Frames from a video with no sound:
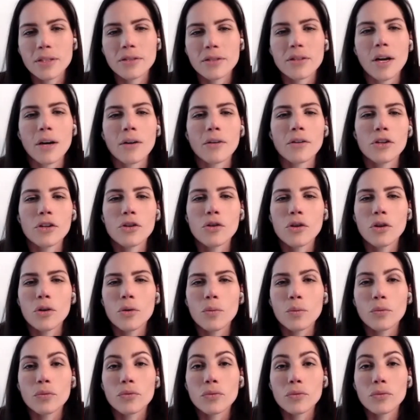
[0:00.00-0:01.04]
it's not that you're
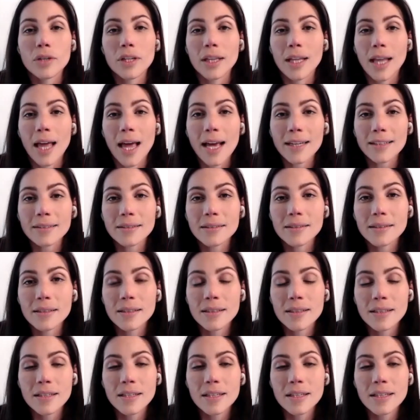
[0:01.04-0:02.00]
going to relax